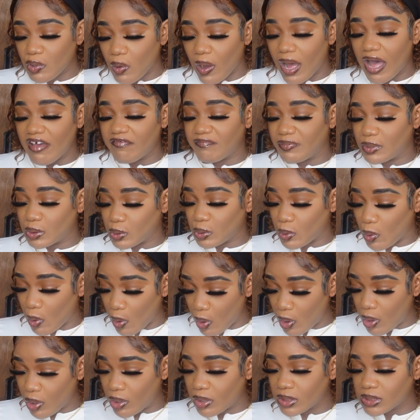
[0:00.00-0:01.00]
I've been
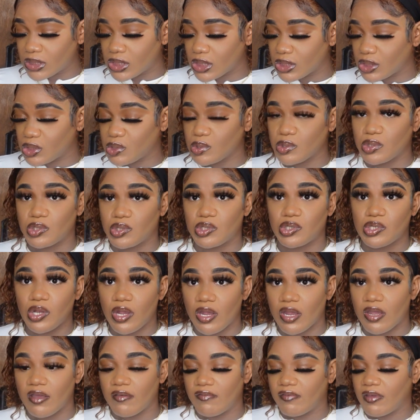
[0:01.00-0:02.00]
called to
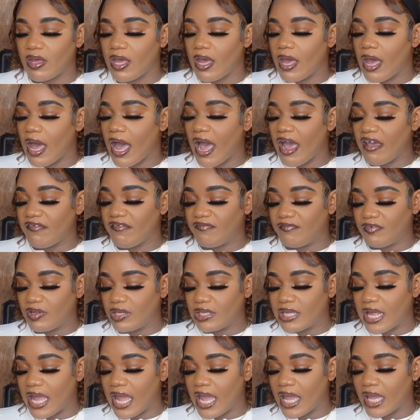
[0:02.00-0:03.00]
serve, I
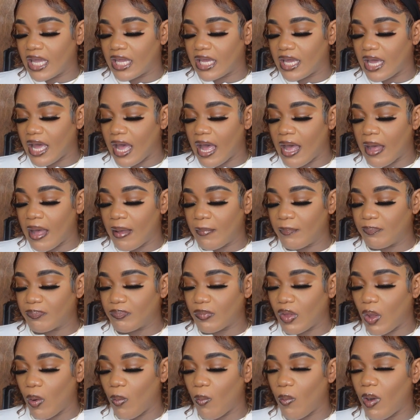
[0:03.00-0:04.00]
feel like
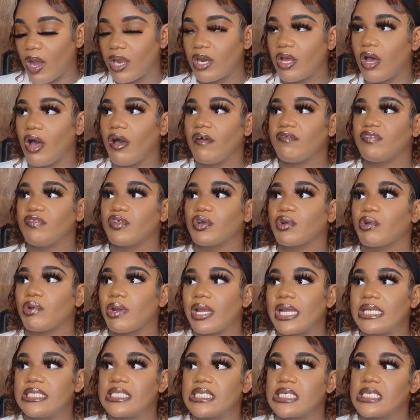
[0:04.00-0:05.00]
one of the
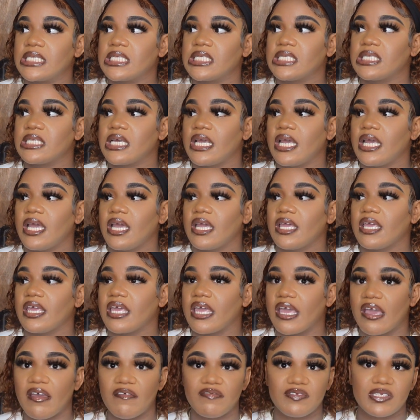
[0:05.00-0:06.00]
greatest
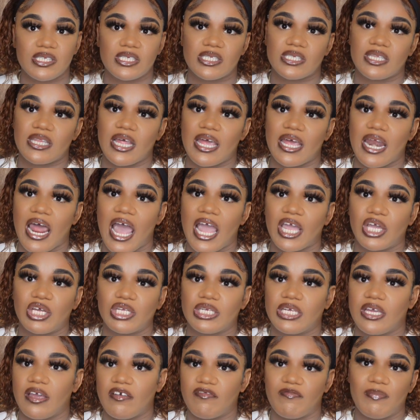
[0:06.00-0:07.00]
gifts that I
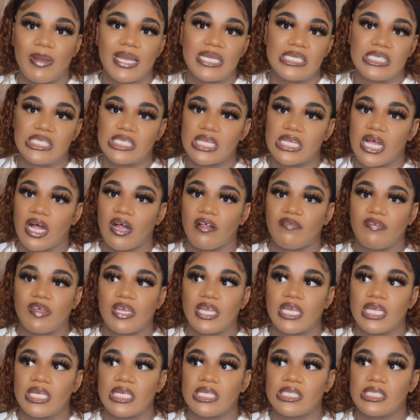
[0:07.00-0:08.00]
could give myself
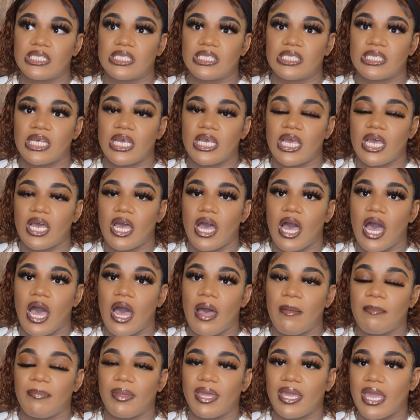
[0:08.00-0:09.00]
is
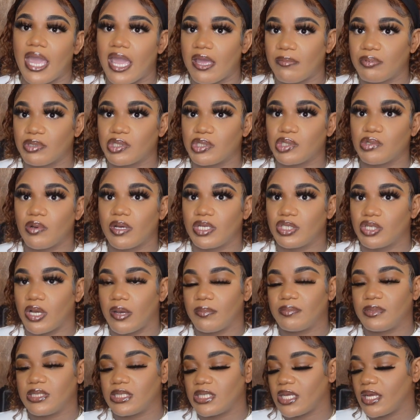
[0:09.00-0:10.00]
being able to
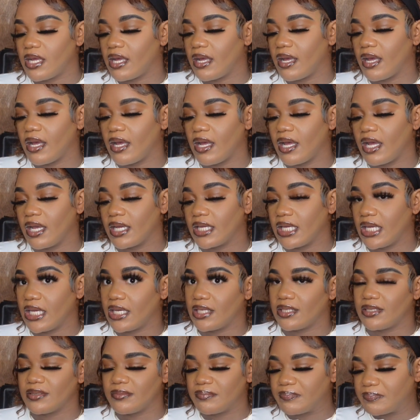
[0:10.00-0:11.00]
adopt a
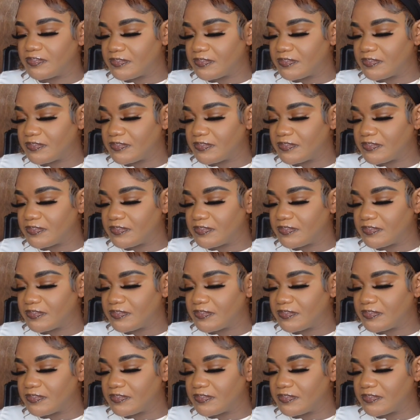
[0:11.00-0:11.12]
kid